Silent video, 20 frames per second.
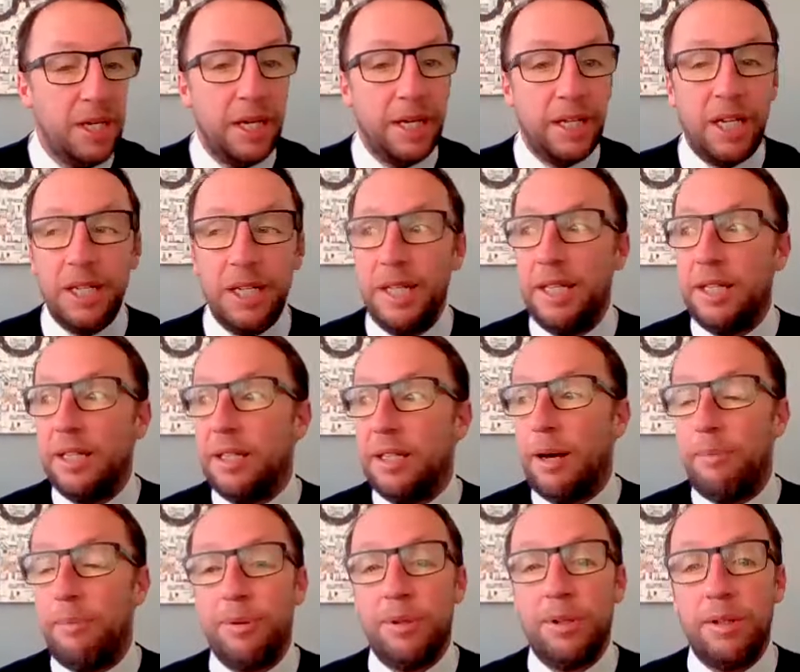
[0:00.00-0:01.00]
And I think a
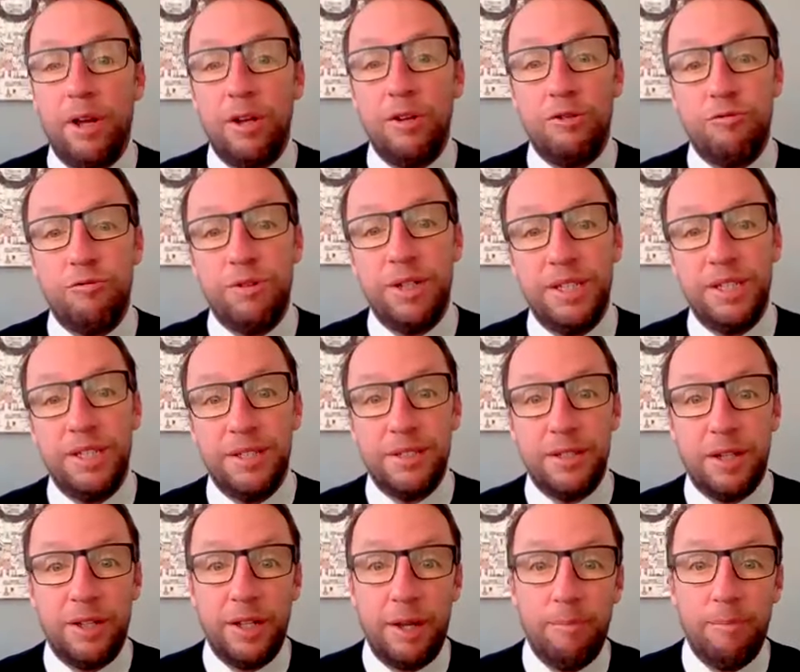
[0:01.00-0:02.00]
couple of those reasons
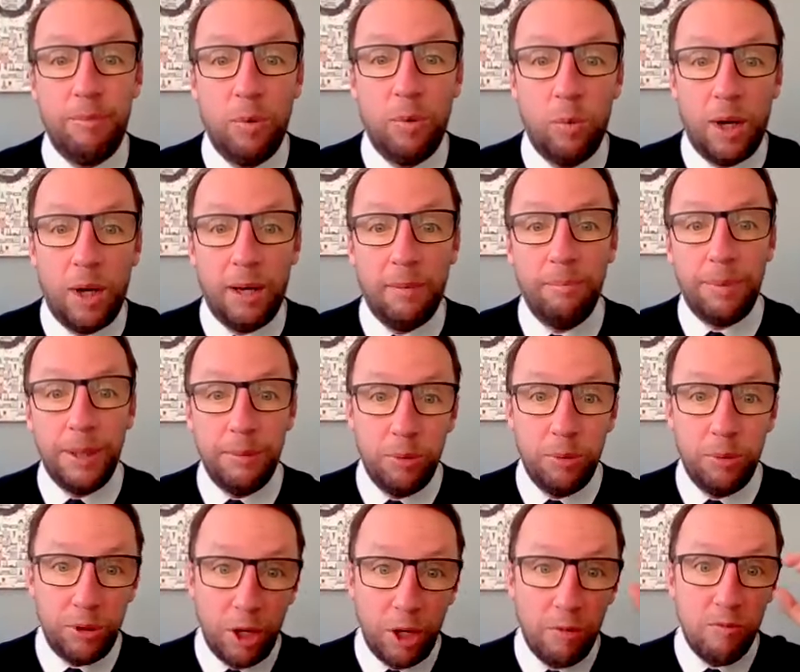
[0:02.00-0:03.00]
are, number one,
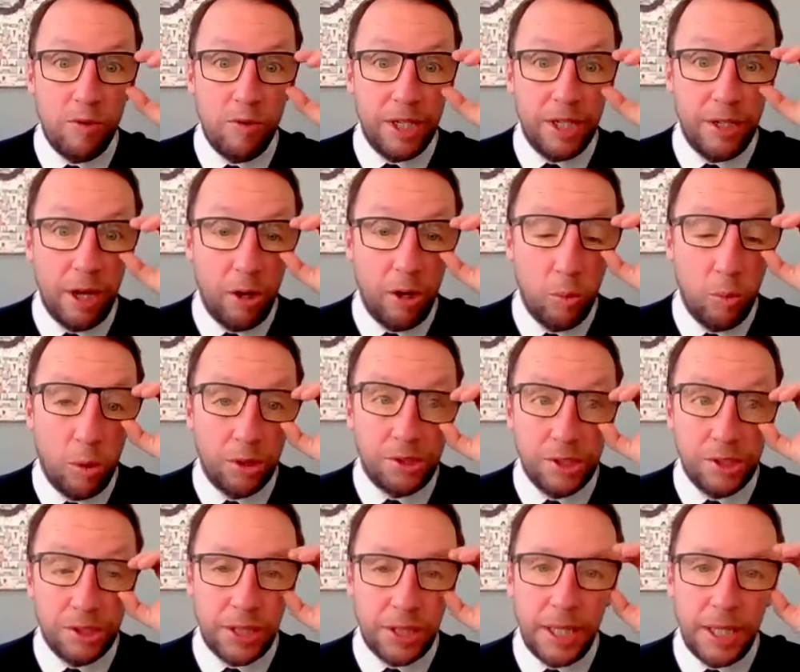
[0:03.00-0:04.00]
people don't really know what
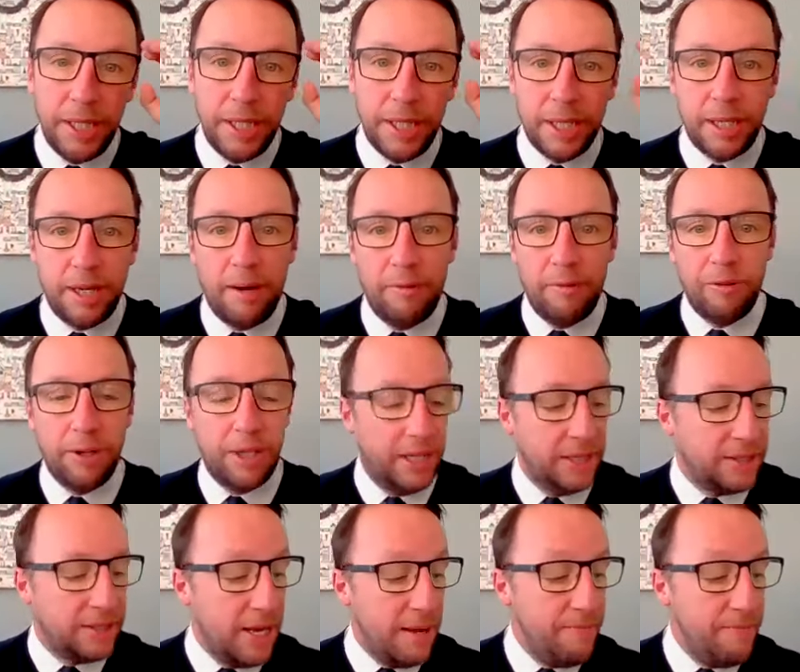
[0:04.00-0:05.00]
to say in a covering
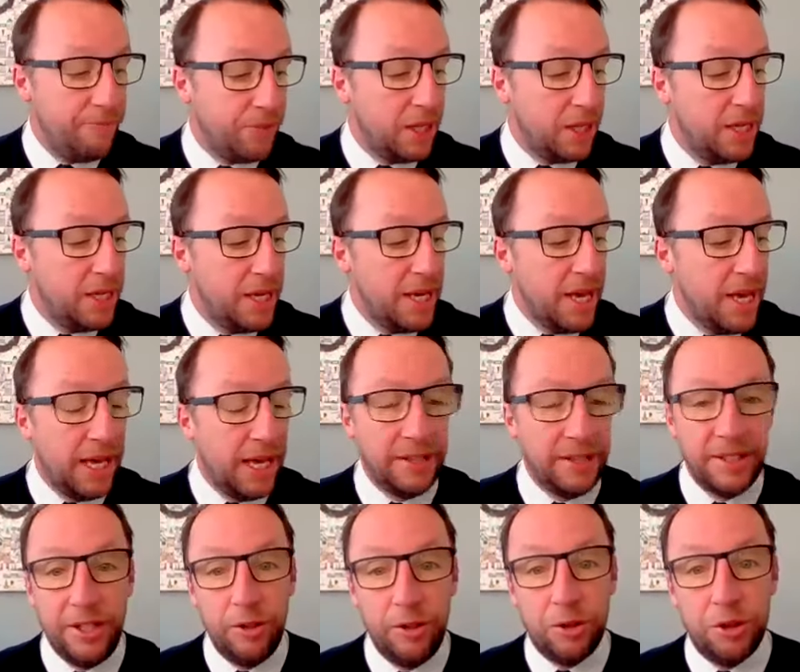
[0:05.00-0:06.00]
letter,
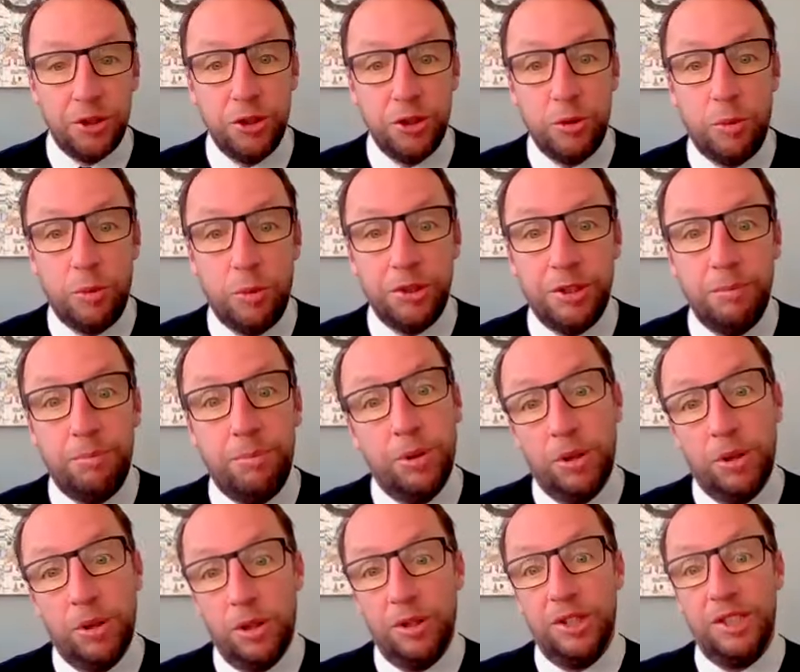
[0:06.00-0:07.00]
and they're not sure what to
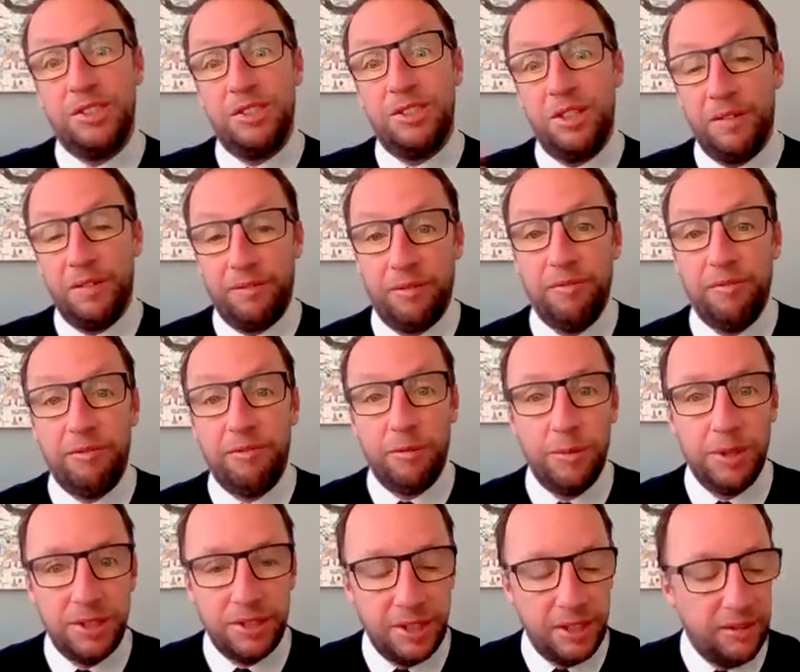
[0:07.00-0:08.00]
put that's different
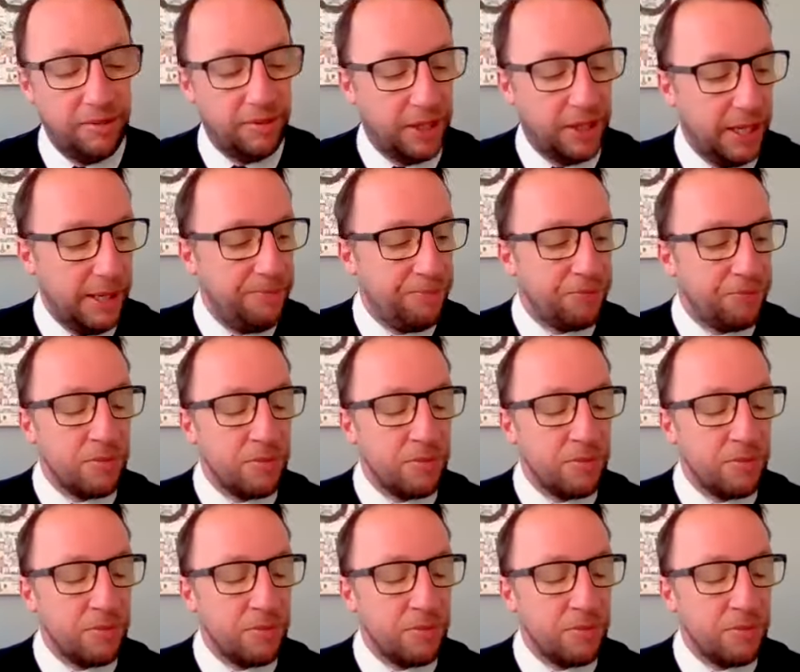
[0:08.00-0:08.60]
from a CV.